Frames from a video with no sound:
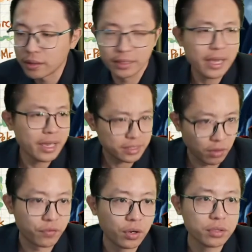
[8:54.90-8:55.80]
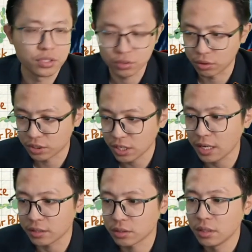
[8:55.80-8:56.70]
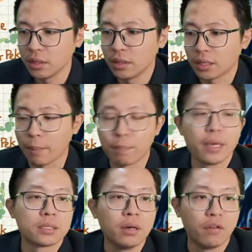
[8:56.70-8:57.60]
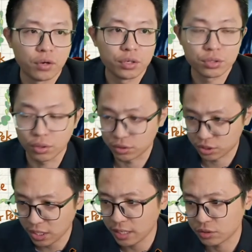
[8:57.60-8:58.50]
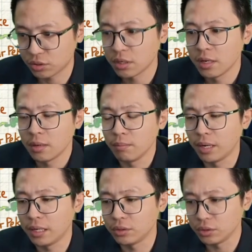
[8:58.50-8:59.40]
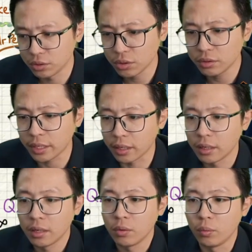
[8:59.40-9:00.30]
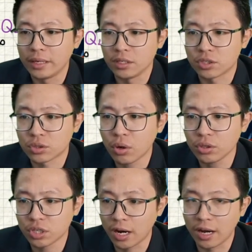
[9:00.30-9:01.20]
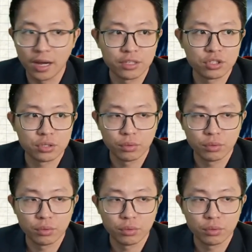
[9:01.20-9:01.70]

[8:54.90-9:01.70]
Yes, of course it store charge. Capacitor of course store charge. But do you know that when it store charge,